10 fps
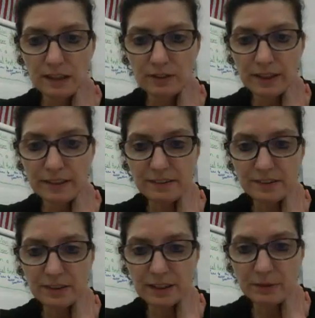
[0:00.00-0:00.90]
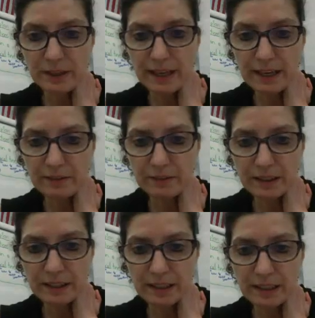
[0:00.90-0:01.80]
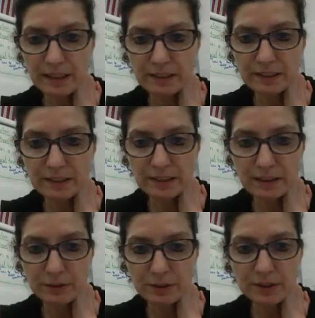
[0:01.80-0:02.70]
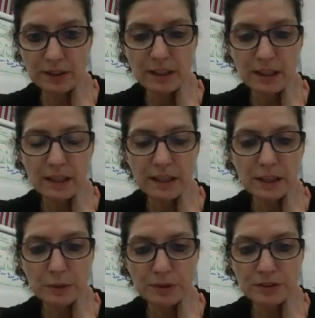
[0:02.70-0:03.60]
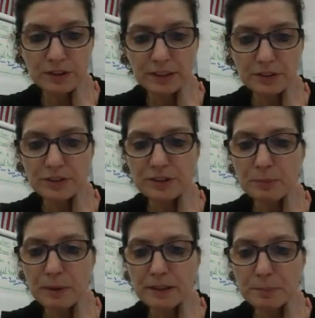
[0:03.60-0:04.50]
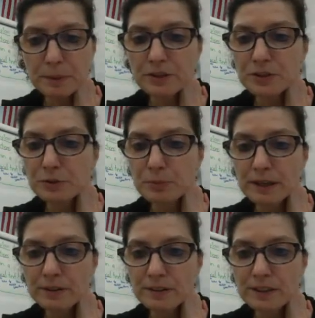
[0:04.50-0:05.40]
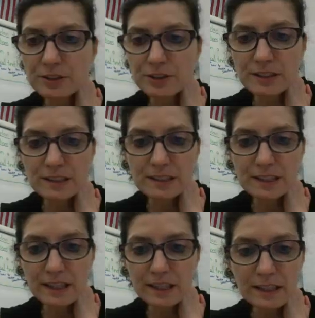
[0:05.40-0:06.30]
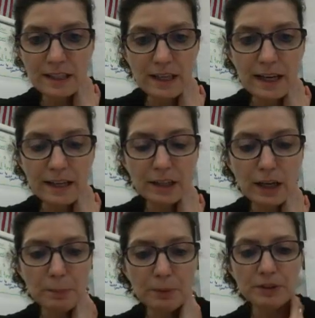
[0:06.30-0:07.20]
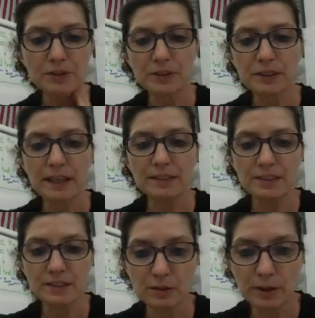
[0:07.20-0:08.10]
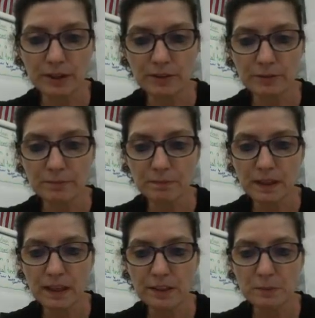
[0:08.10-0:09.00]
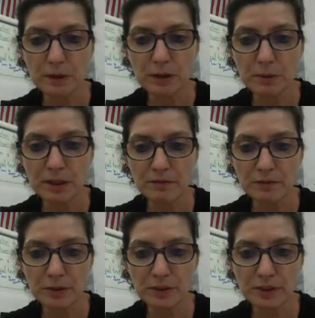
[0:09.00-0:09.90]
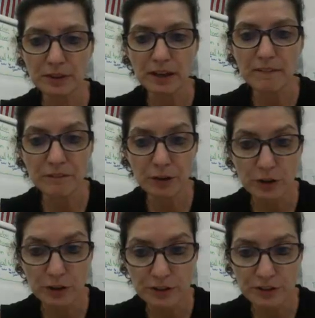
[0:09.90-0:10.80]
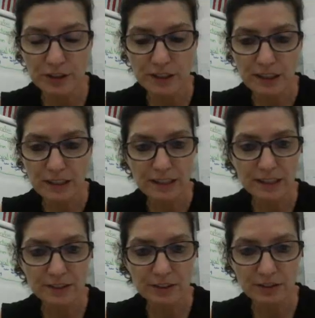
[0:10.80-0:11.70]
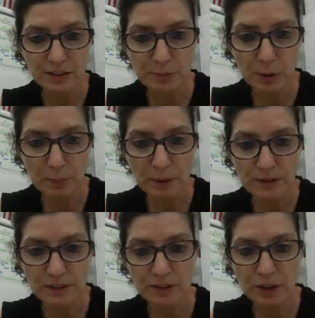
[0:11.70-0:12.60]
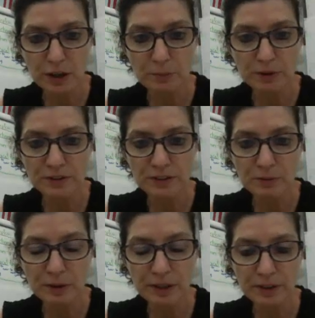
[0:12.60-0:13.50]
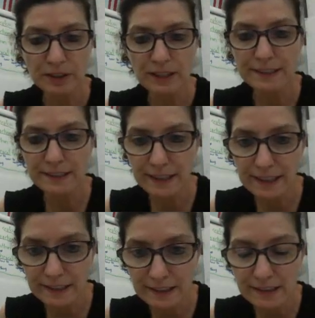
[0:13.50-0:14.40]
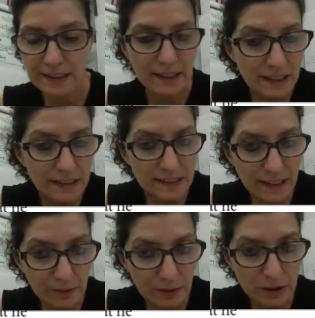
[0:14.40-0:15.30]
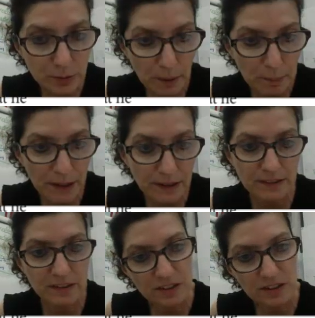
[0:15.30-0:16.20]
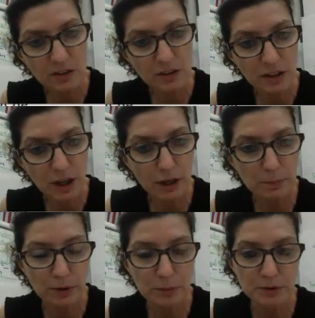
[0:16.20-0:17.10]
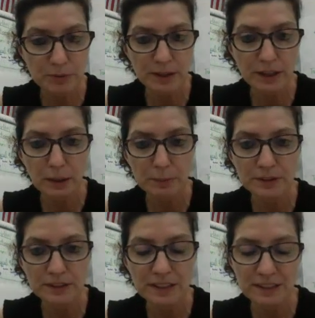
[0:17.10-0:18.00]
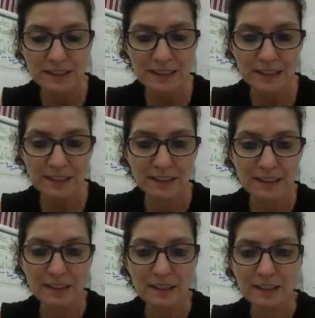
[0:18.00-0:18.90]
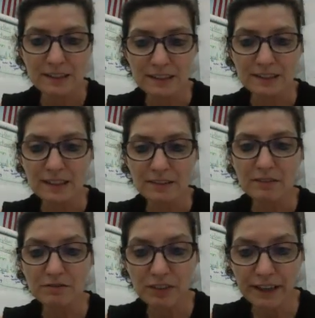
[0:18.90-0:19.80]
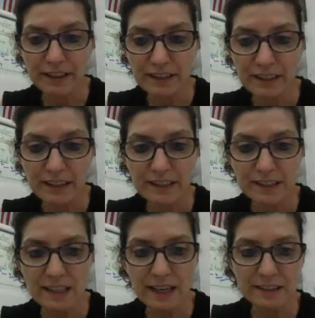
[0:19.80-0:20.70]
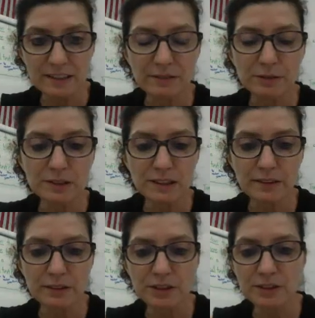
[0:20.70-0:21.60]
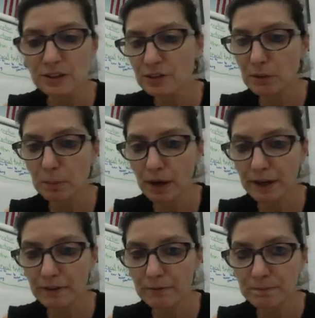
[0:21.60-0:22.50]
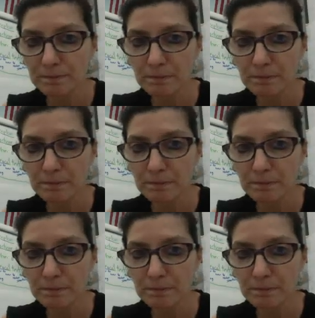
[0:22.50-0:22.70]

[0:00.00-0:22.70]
Okay, so then we have, he discovered he could produce electricity by dipping 2 metals such as zinc and copper into a glass of salt water. He experimented further. First, he soaked the small pieces of cardboard in salt water. Next, he sandwiched 1 piece of soaked cardboard between copper disc and zinc disc. Finally, he stacked several sandwiches into a pile.